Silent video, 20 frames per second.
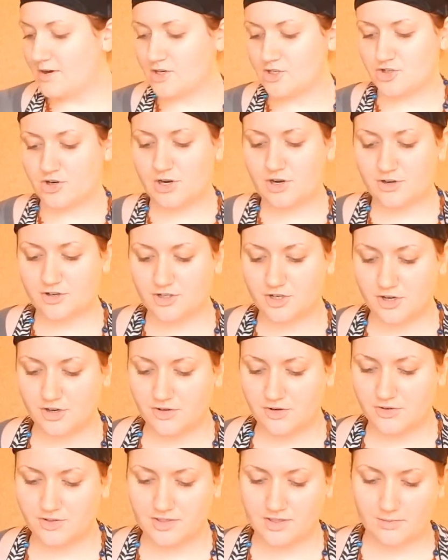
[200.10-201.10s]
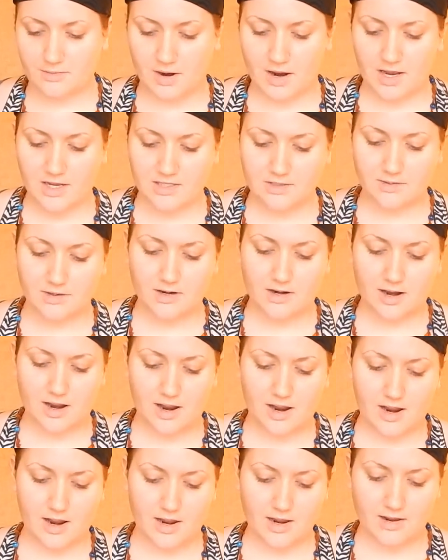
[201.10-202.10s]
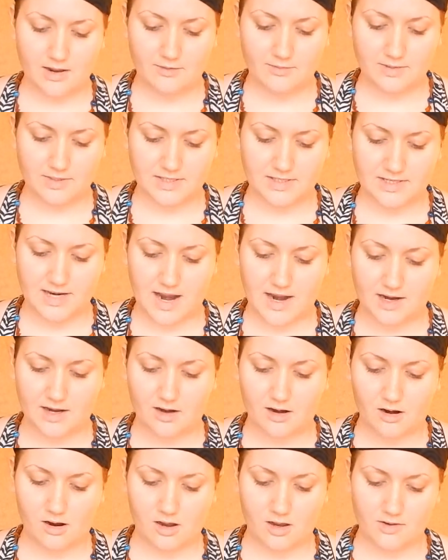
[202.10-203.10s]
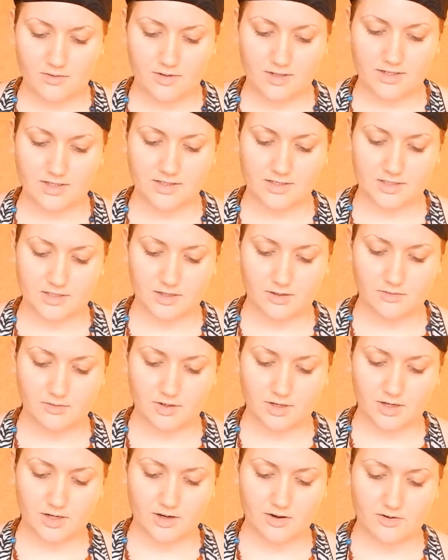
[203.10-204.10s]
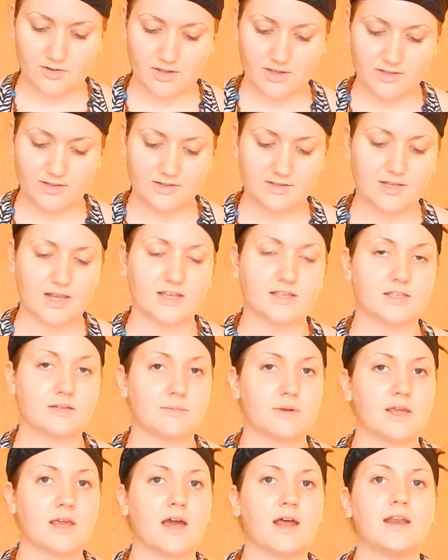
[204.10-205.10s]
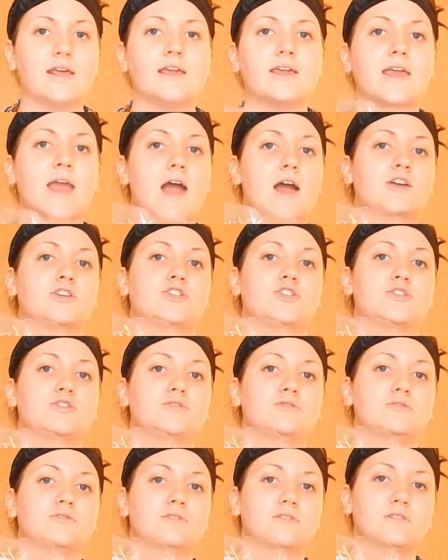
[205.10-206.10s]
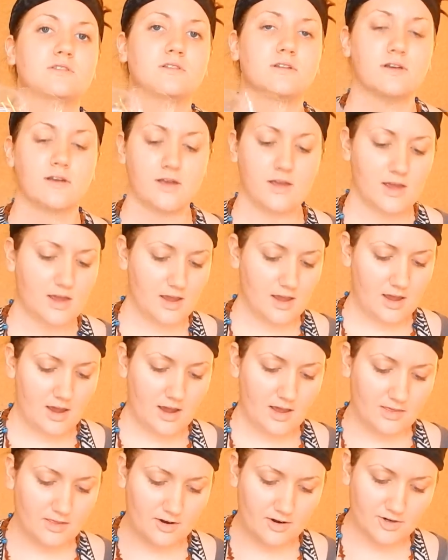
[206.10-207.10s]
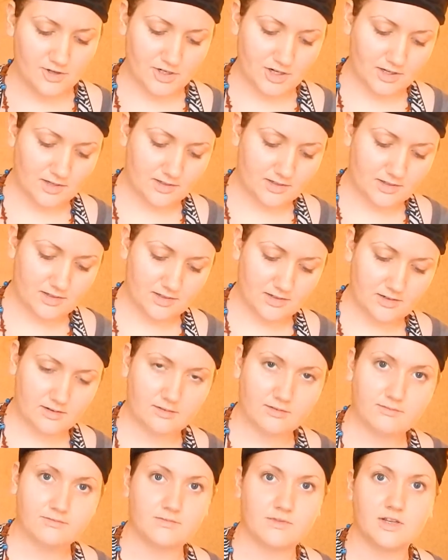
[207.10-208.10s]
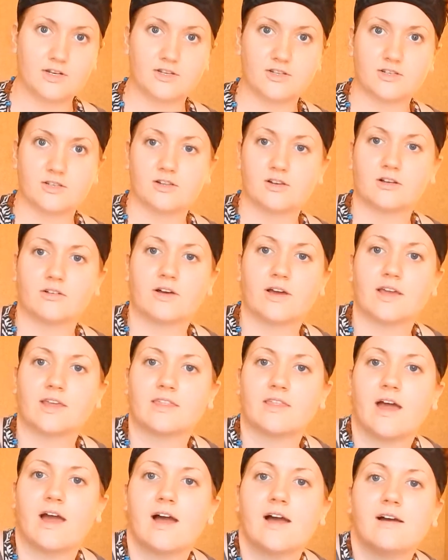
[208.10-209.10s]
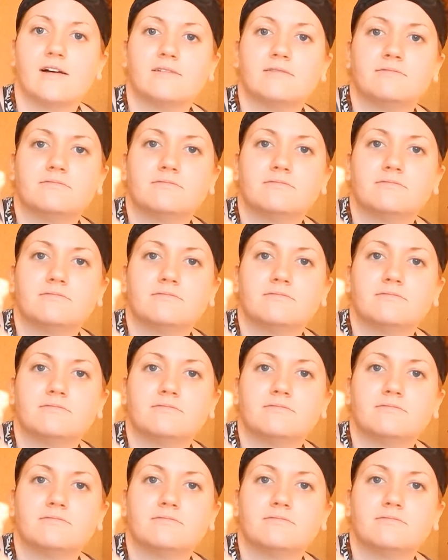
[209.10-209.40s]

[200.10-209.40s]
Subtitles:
at Trader Joe's that my husband and I have been snacking on that is so good are these sesame honey cashews. And they just look like that.